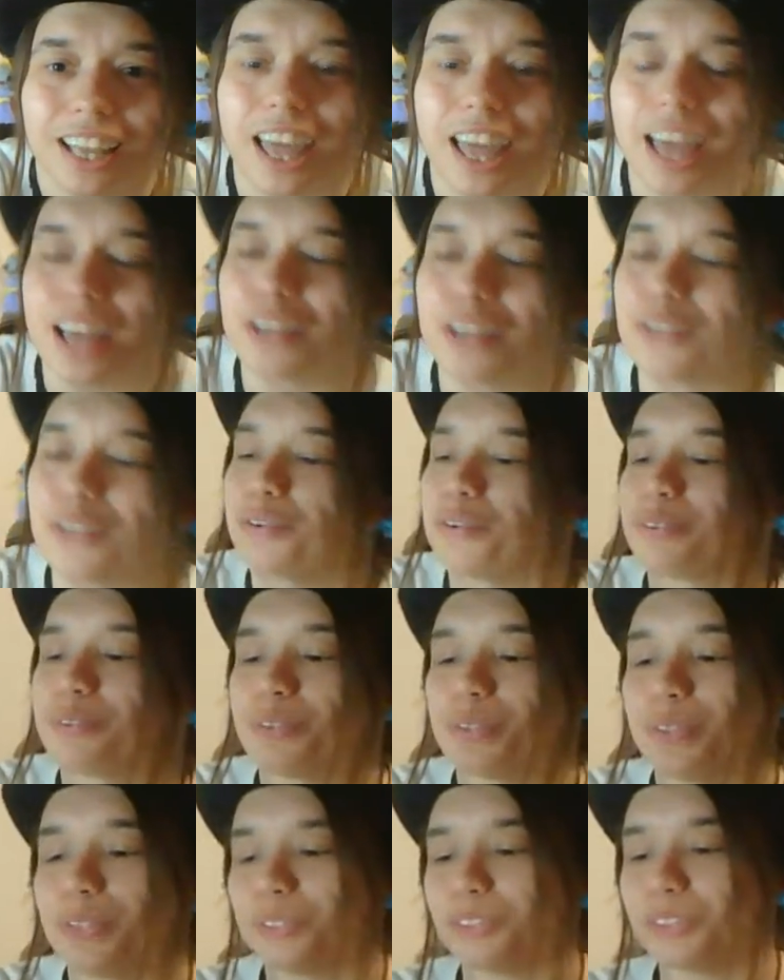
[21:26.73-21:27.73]
and you'll
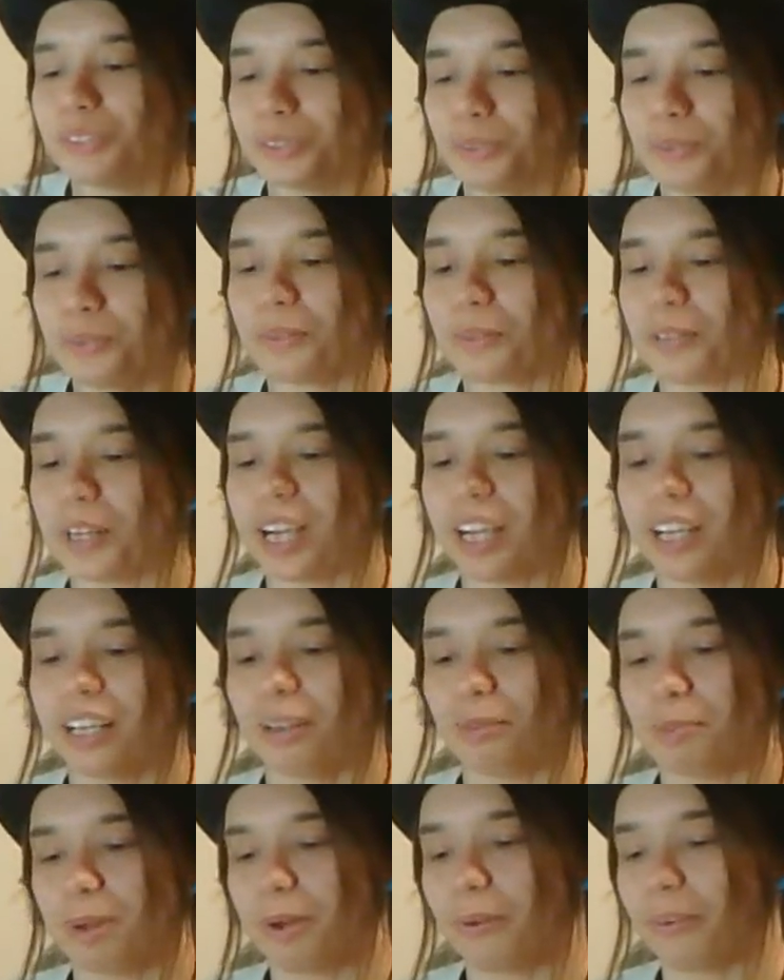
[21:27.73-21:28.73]
feel so great
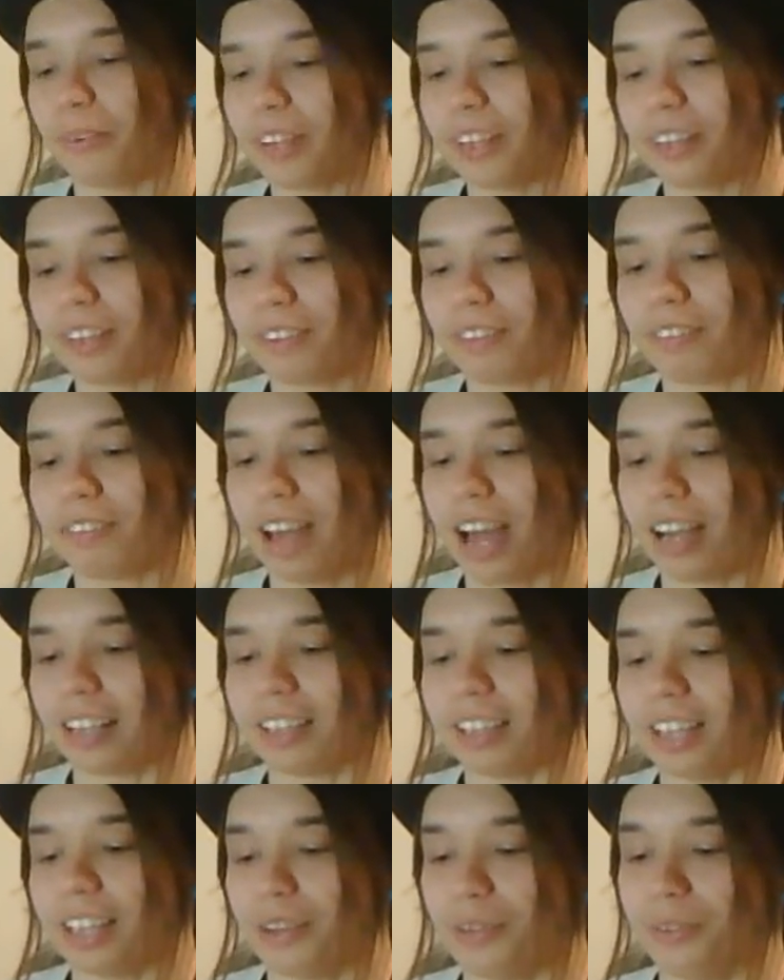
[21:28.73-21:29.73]
about it, the fact
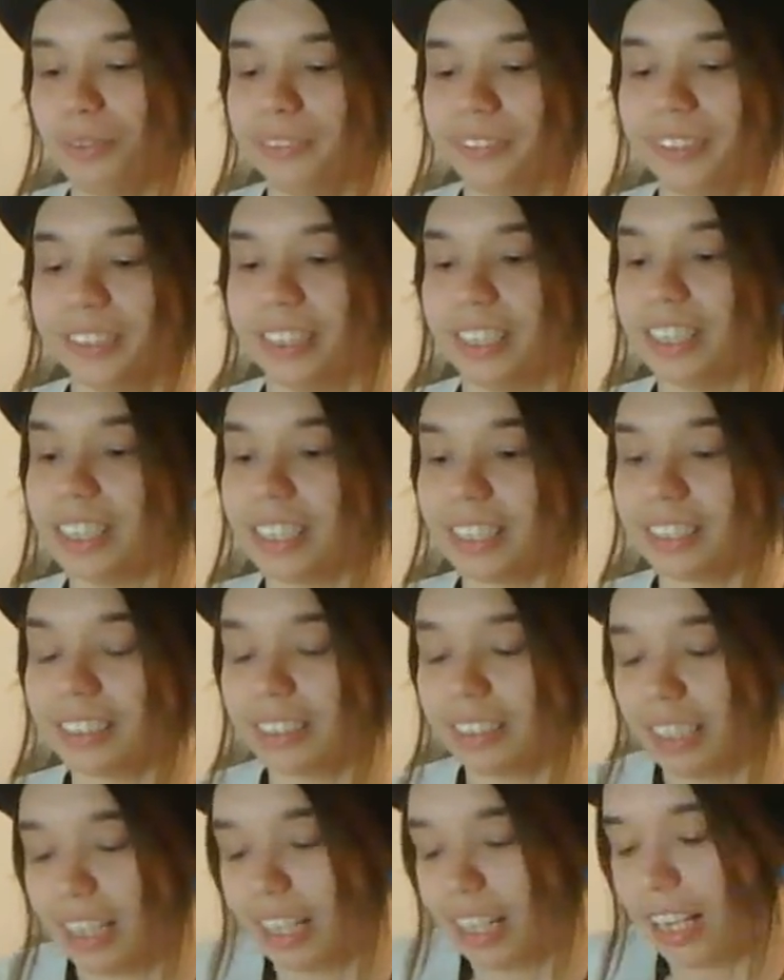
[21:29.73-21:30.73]
that you did it.
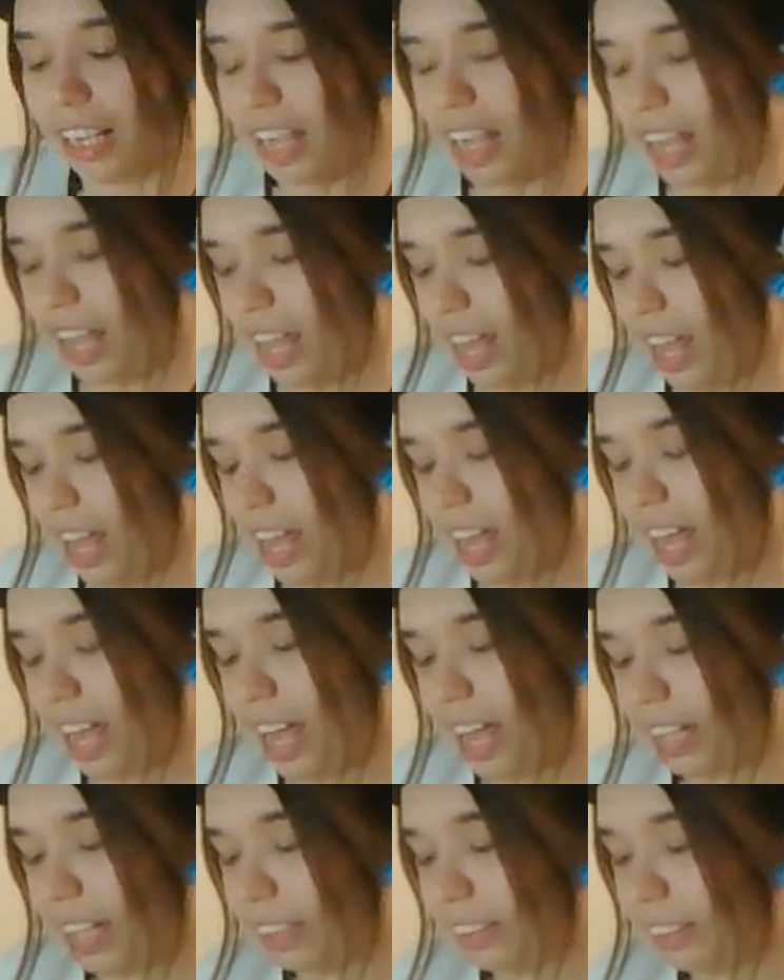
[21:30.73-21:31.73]

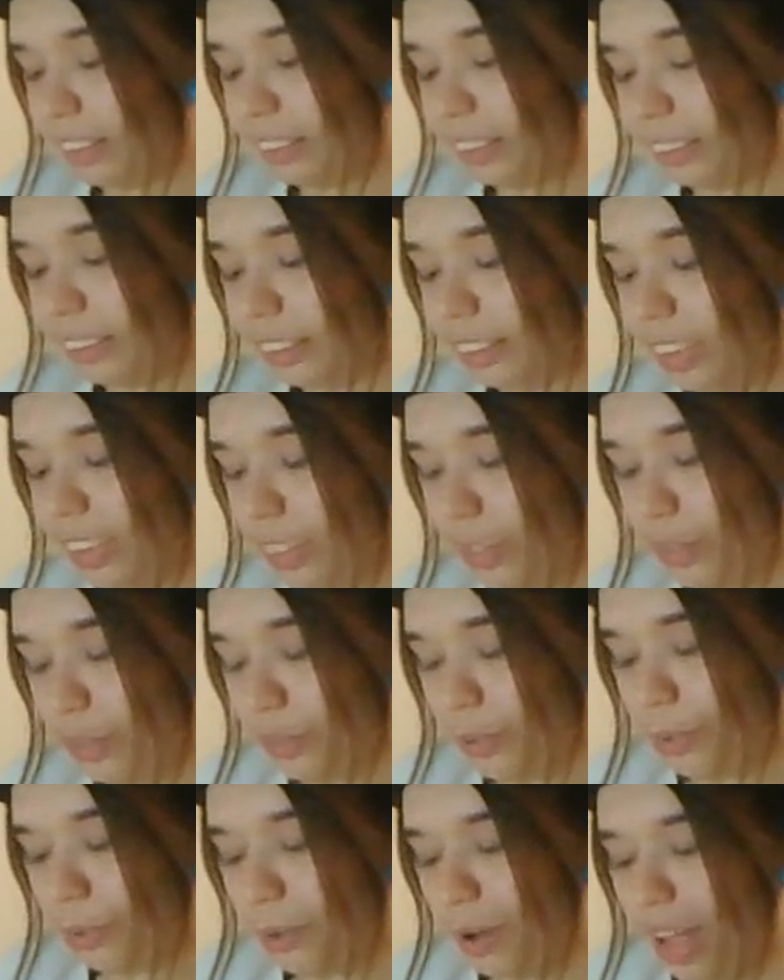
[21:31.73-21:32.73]
And,
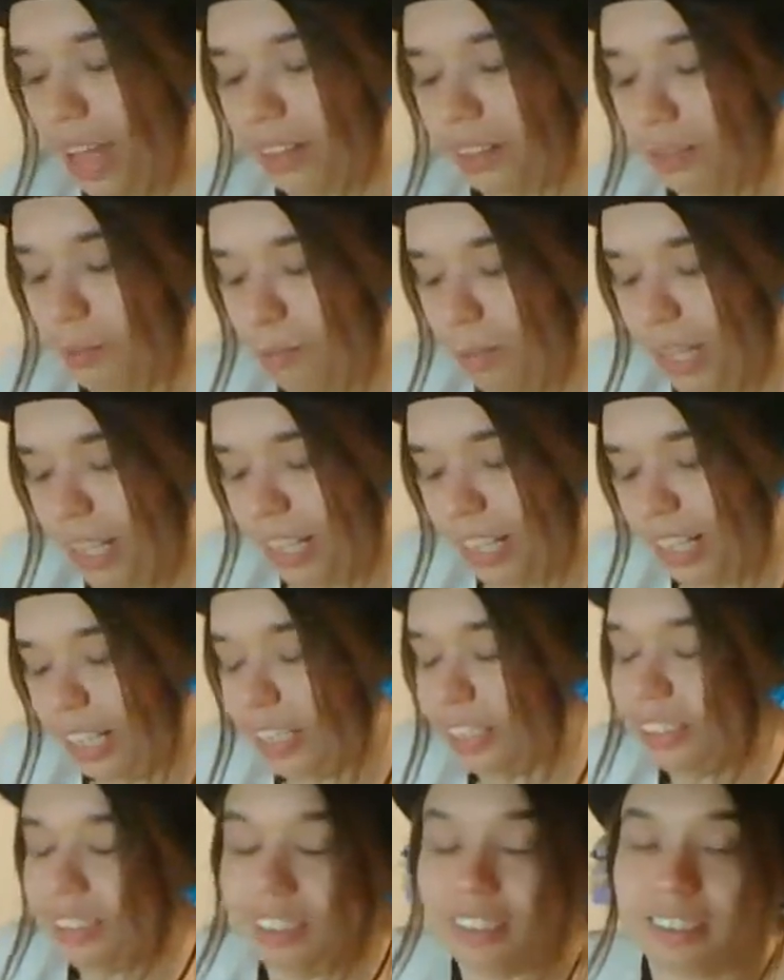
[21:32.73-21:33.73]
at the beginning,
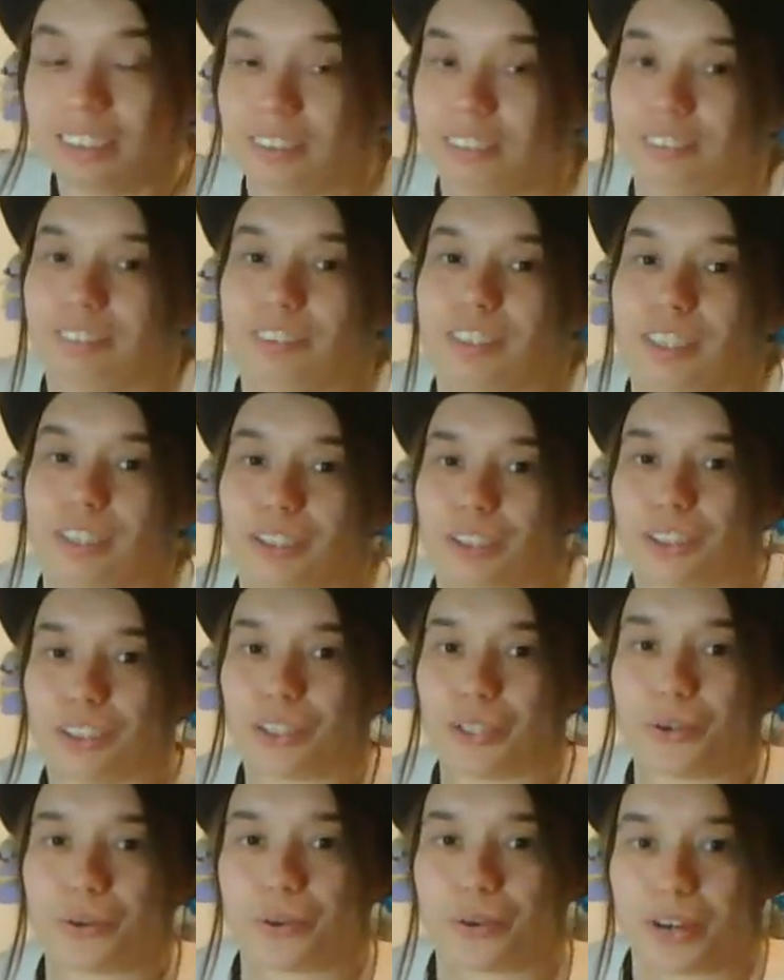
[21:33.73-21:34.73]
it doesn't feel
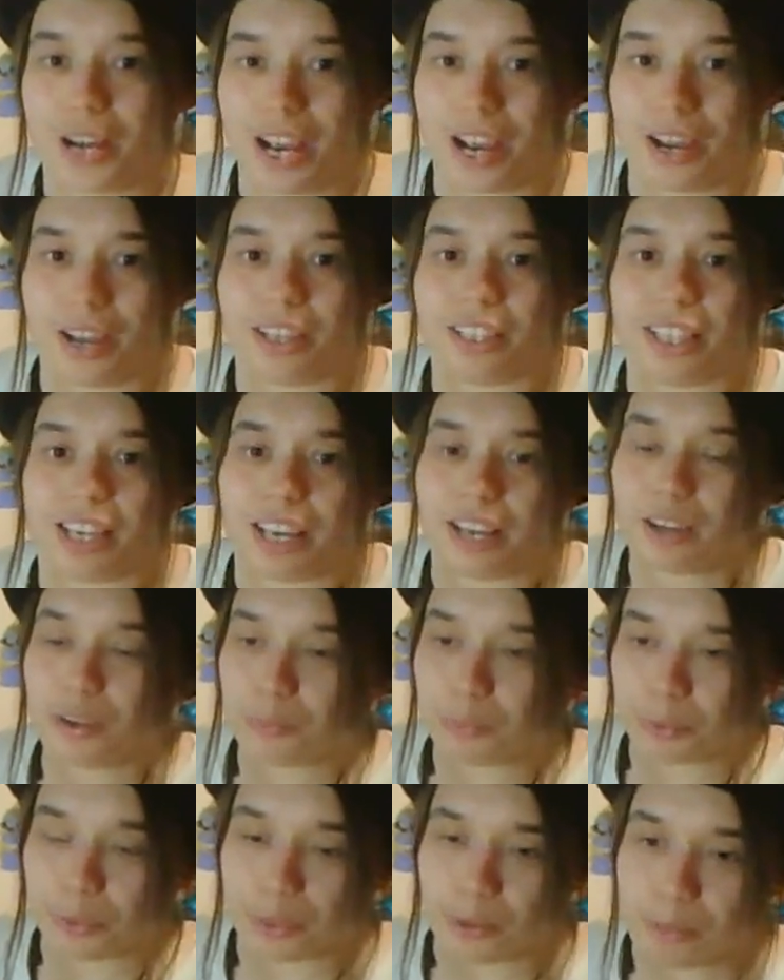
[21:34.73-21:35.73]
so great, like
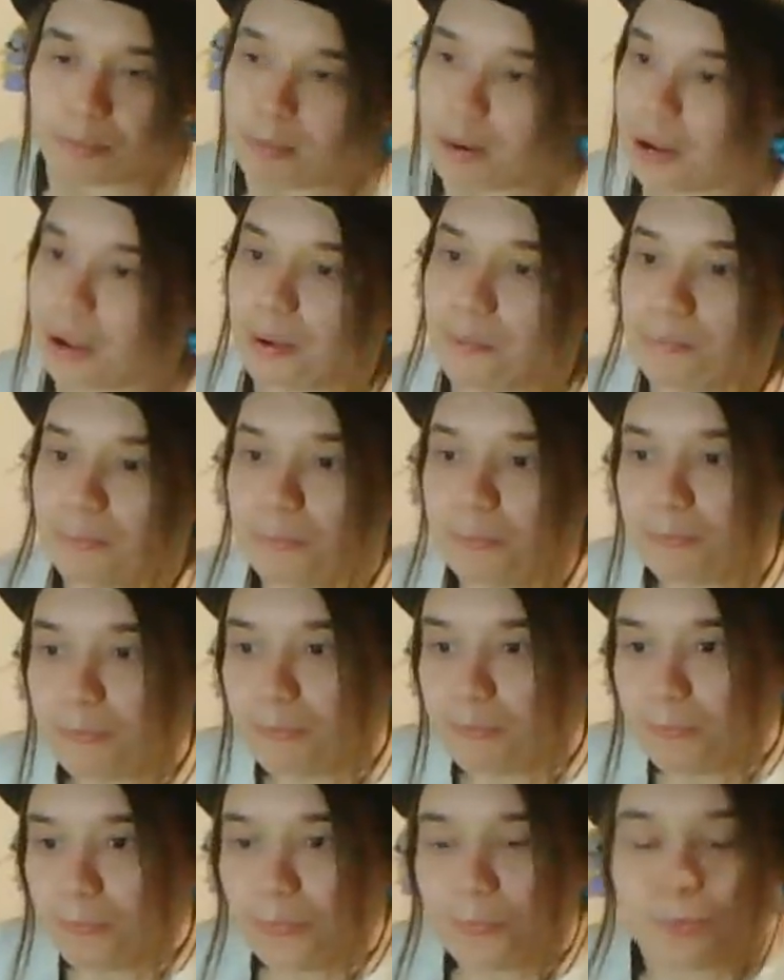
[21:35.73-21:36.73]
when you break up
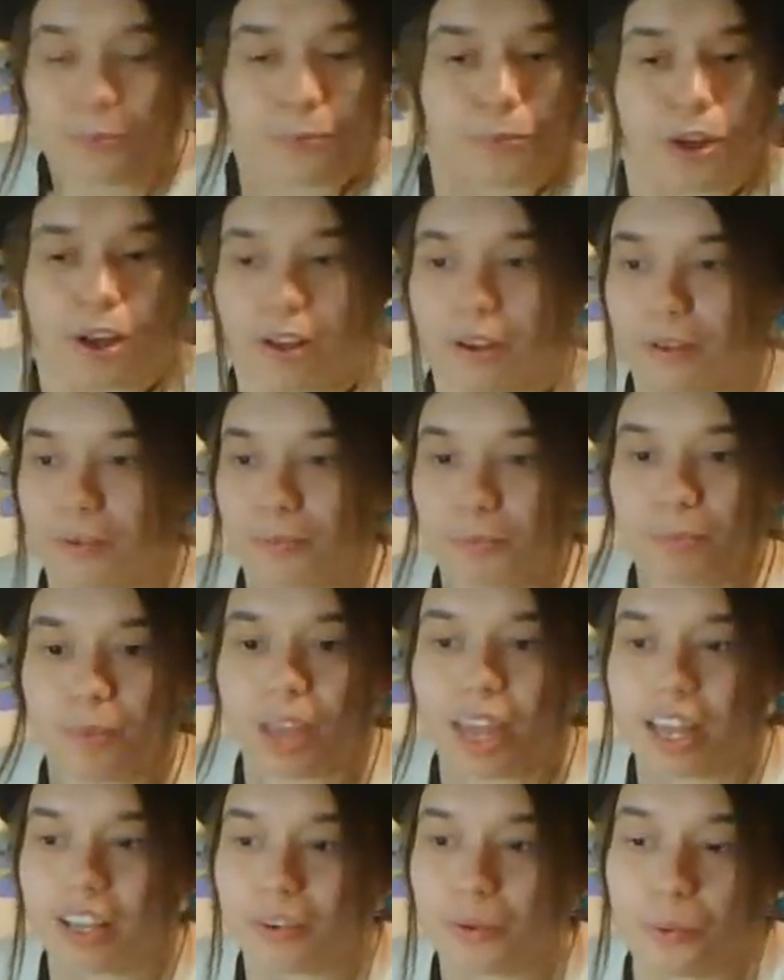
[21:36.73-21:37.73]

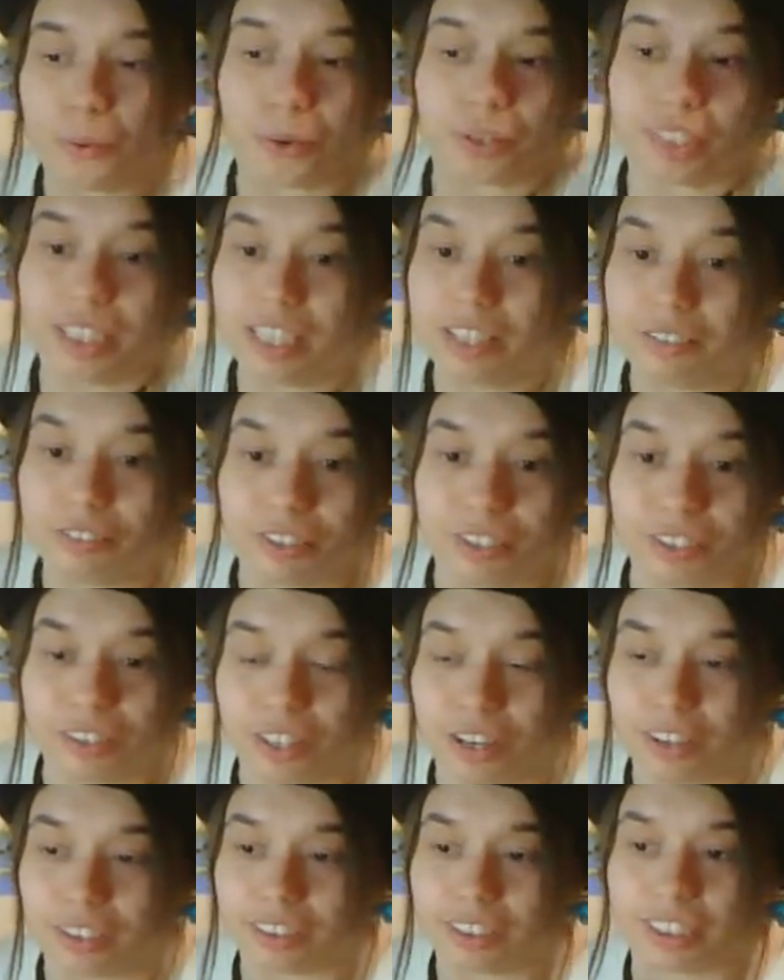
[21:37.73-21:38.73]
or leave a
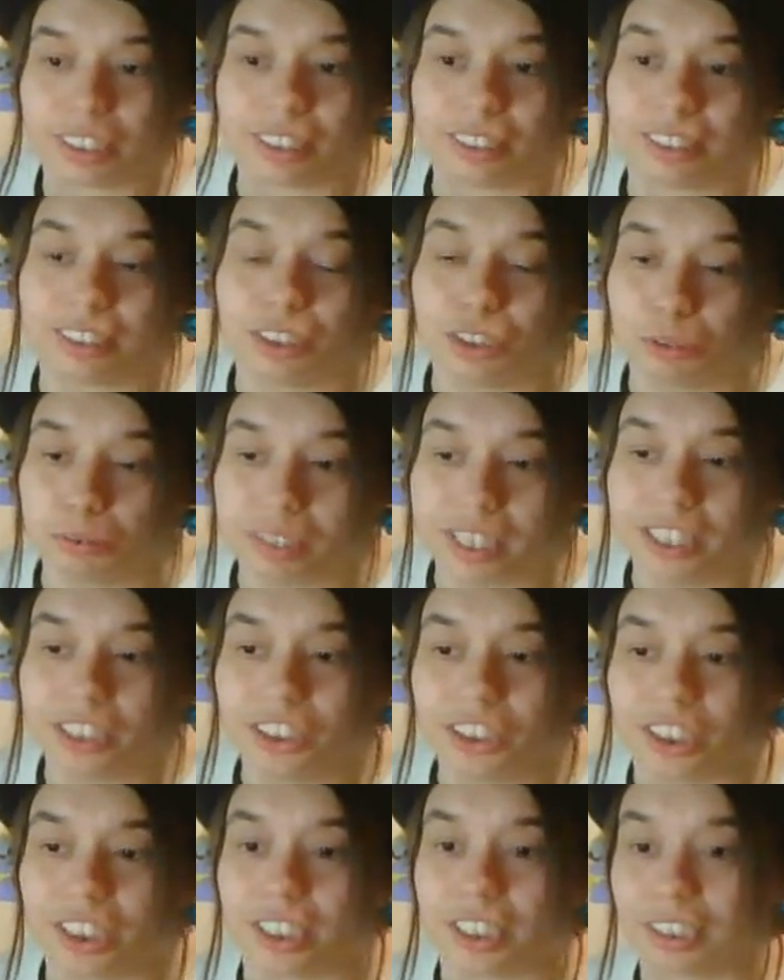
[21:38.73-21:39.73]
toxic
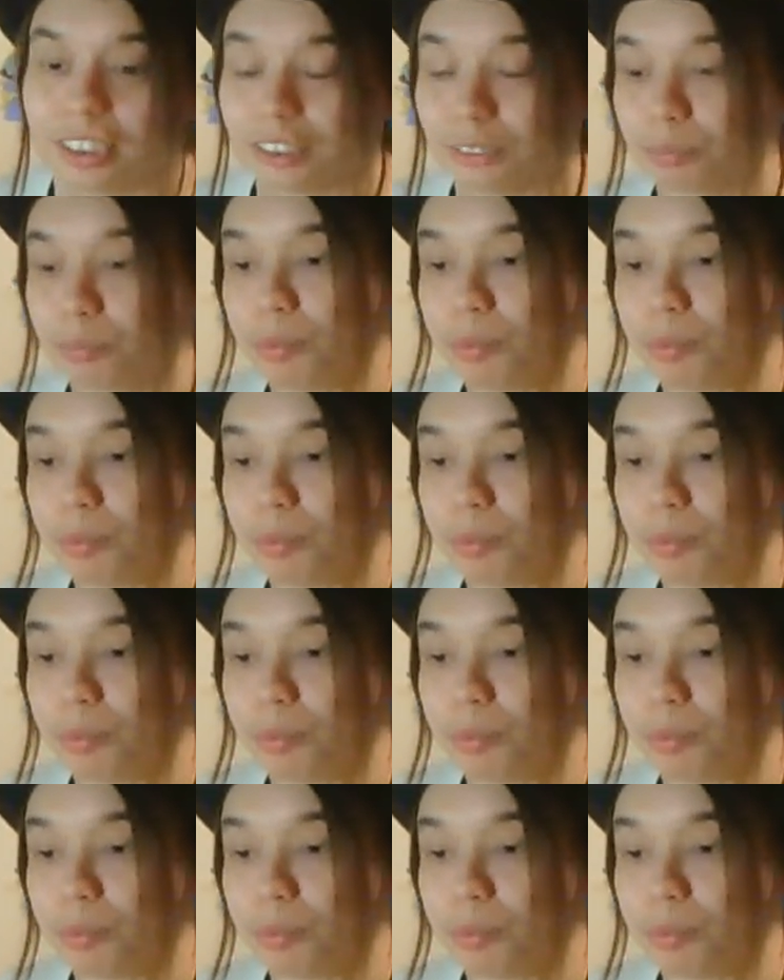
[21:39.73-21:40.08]
situation,